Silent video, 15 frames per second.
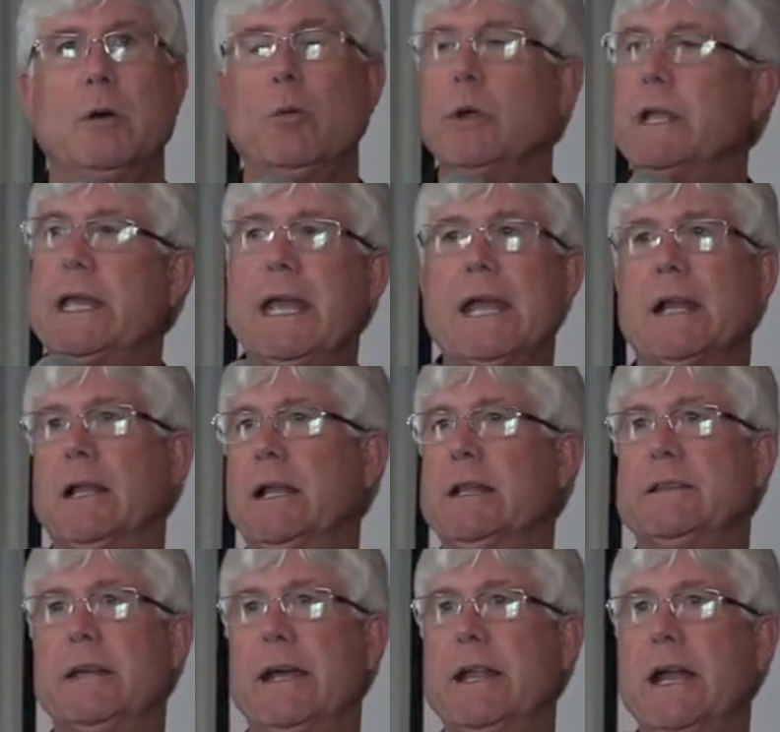We can't
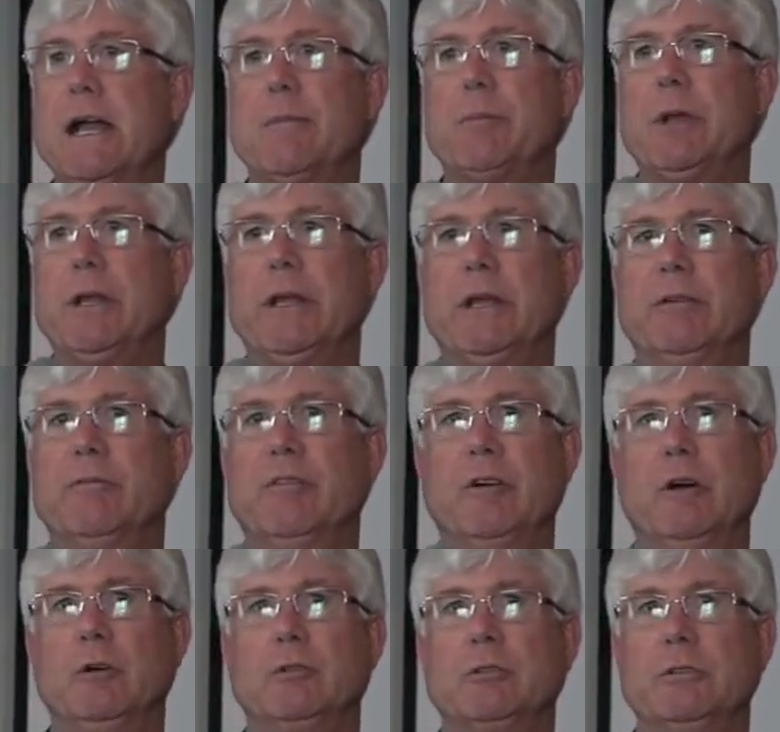let that happen again,
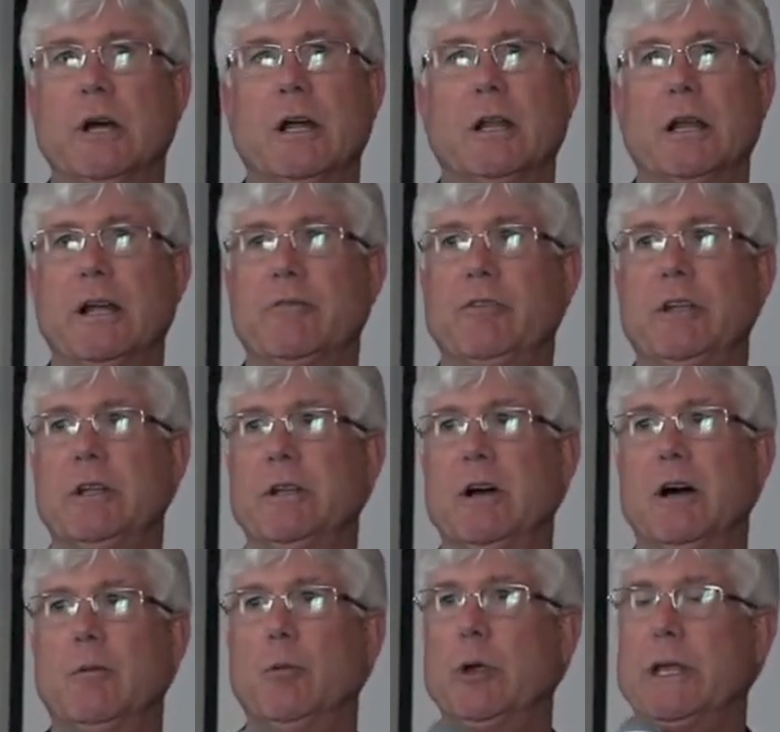folks. Not like
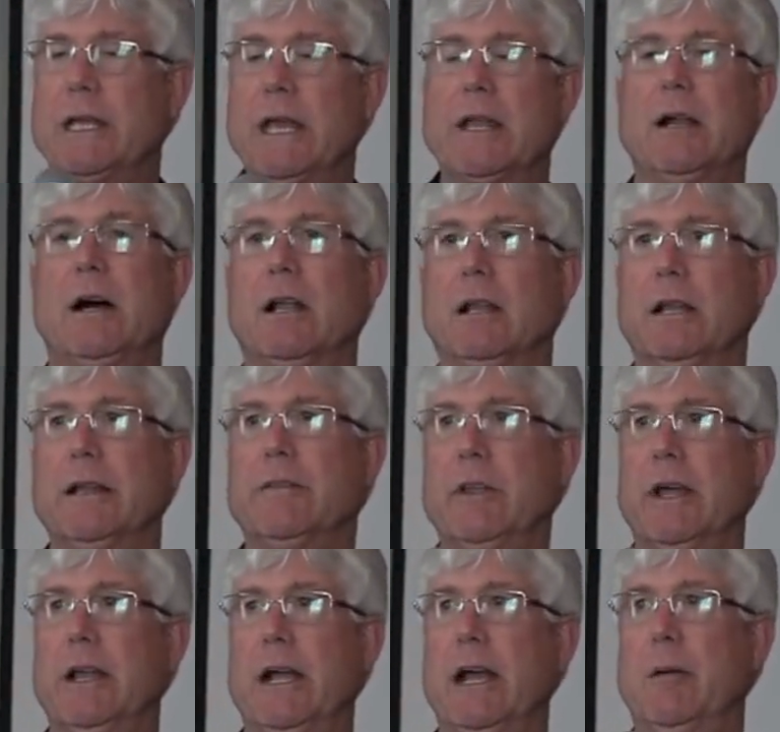Vietnam. We cannot let
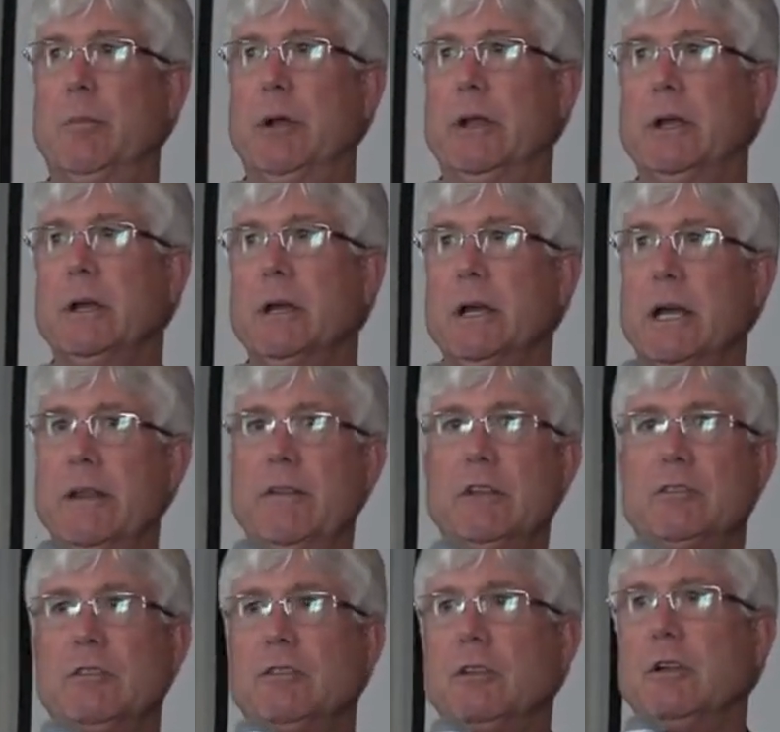that happen. And
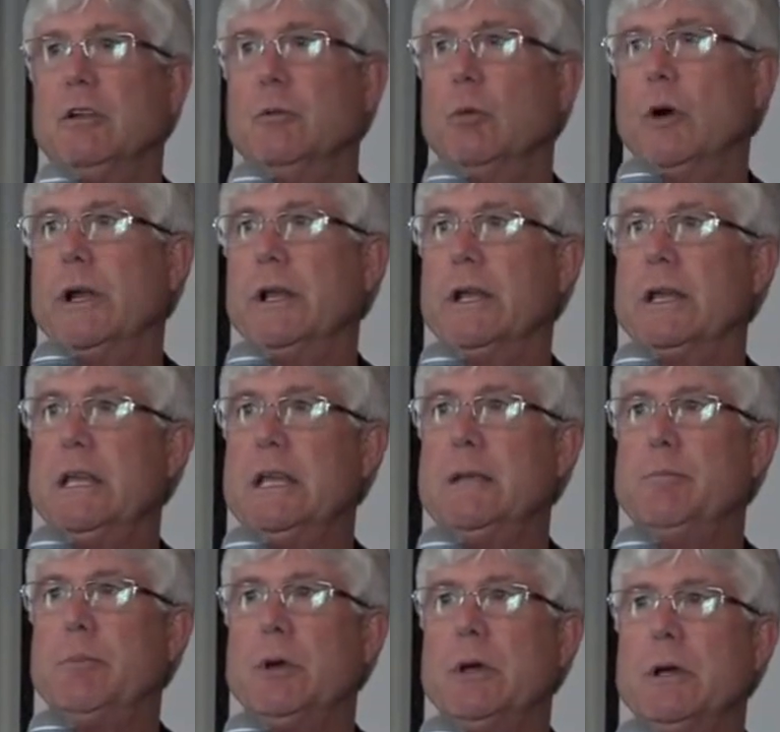this is a good way to
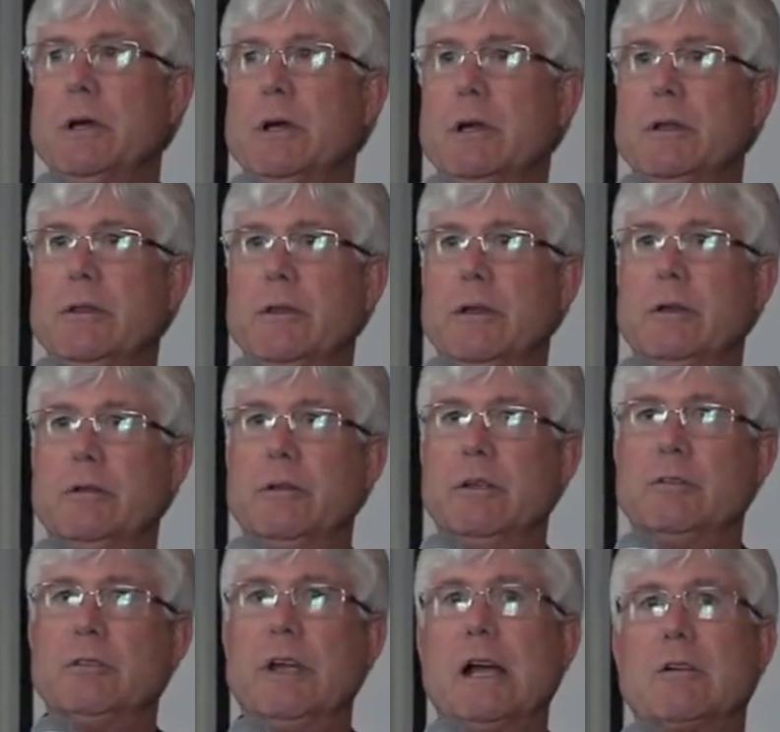keep
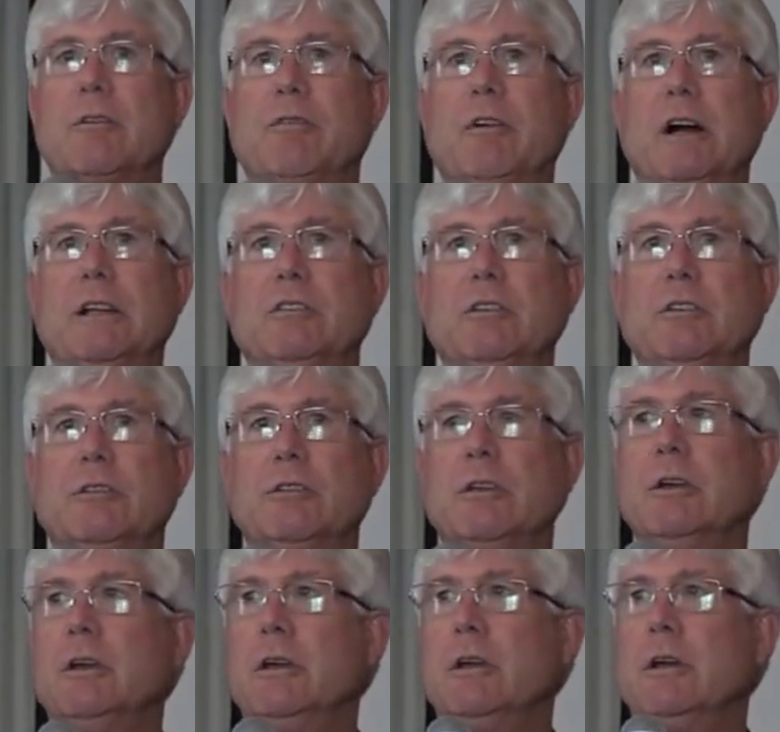the
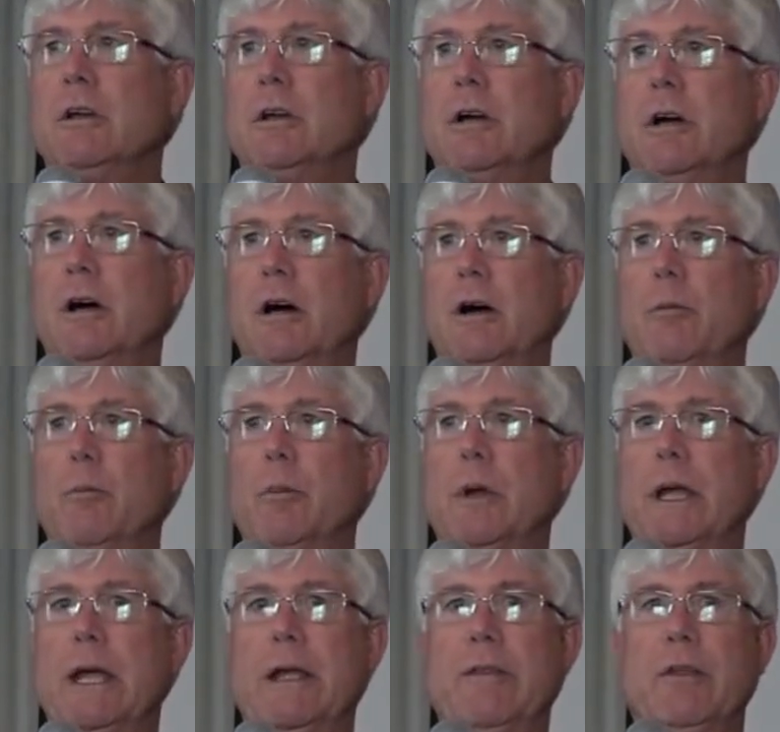sacrifices
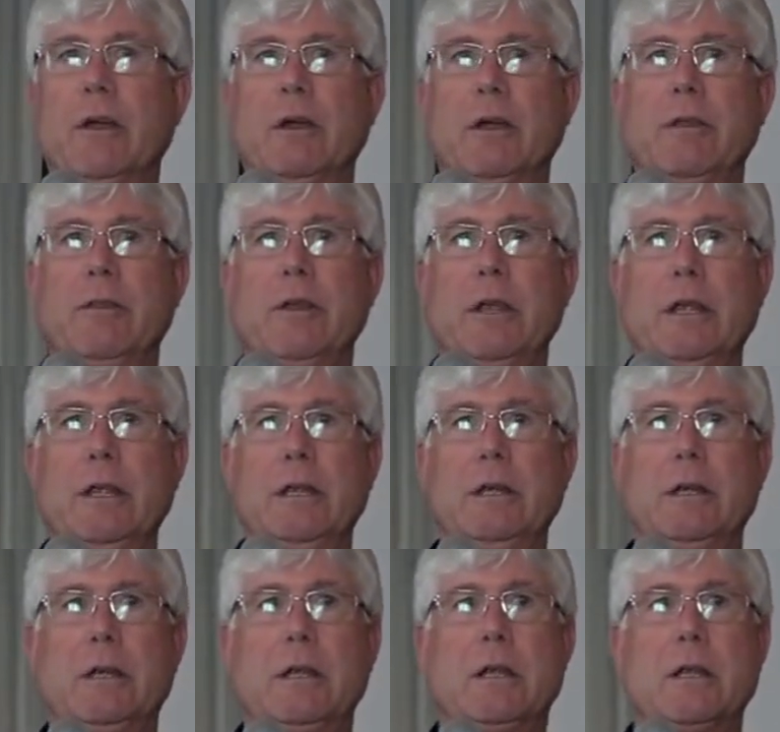and the
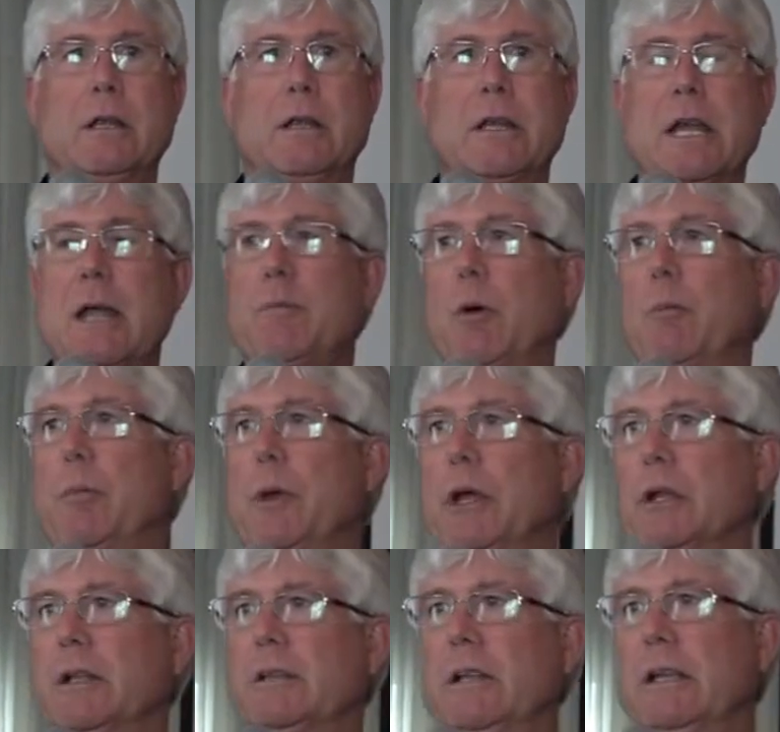
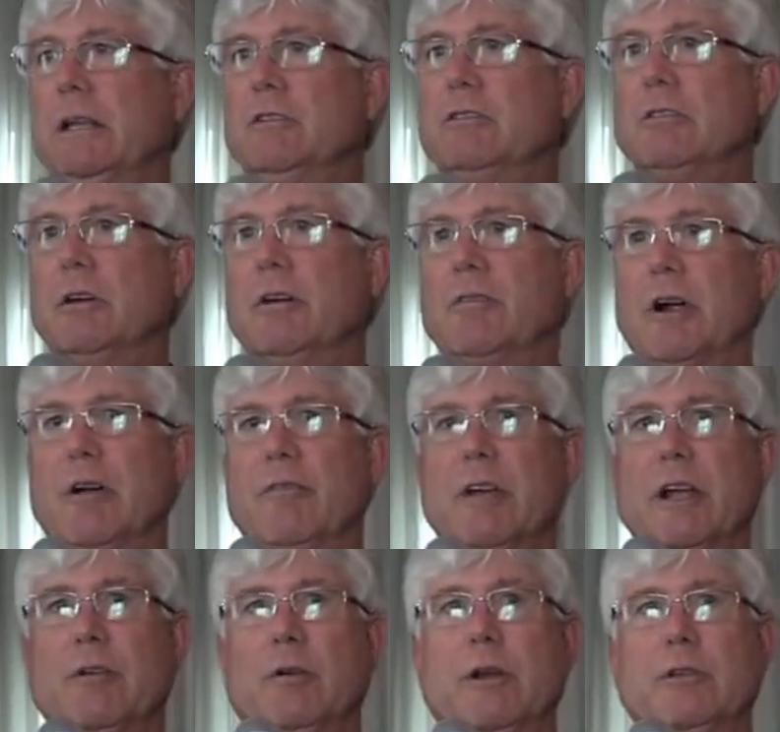capabilities of our
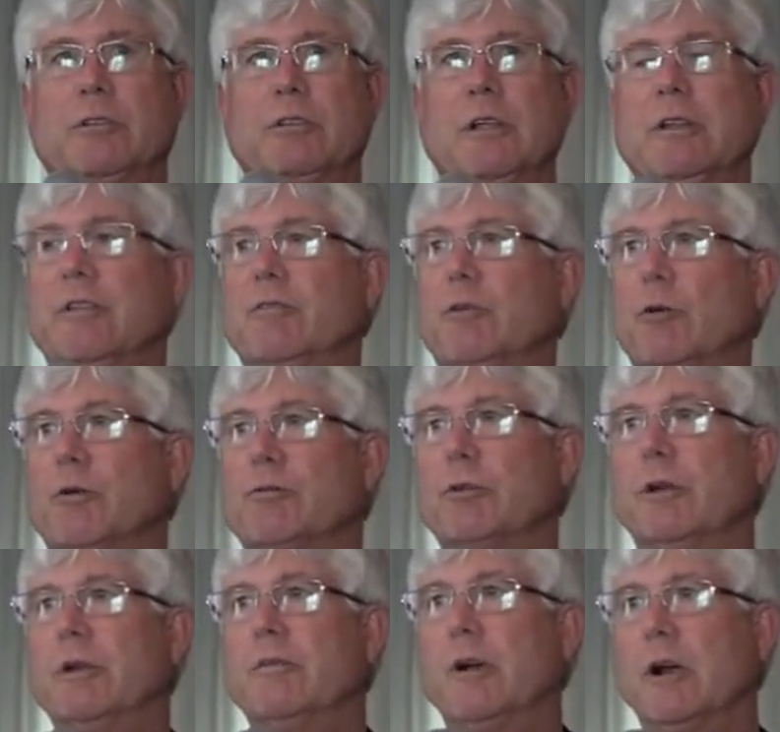veterans in the
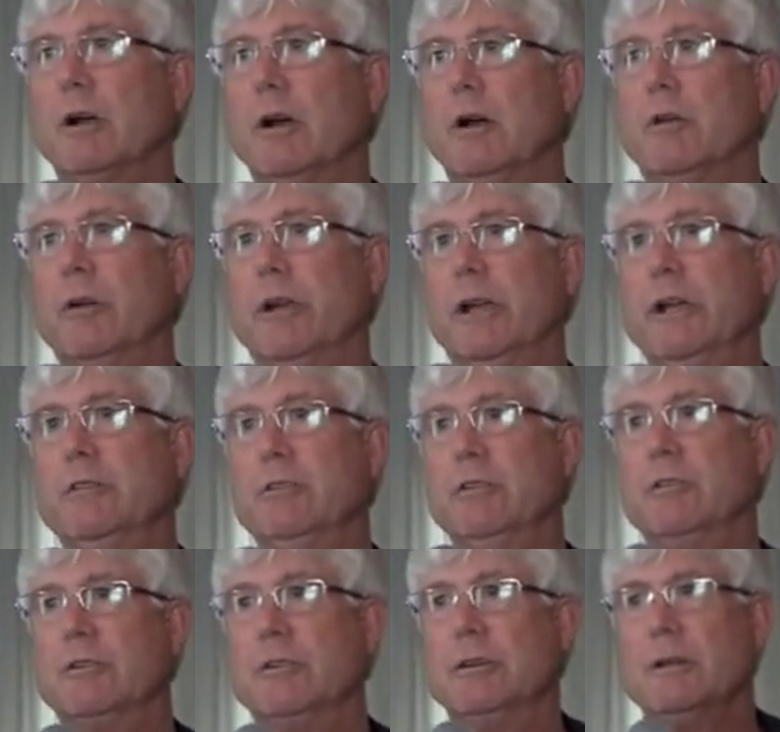forefront of our
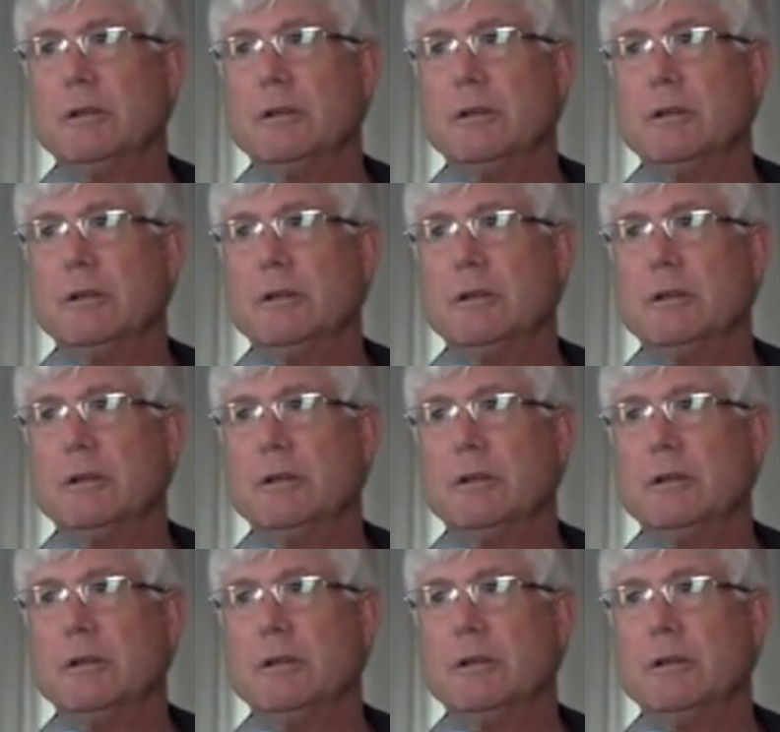congregations.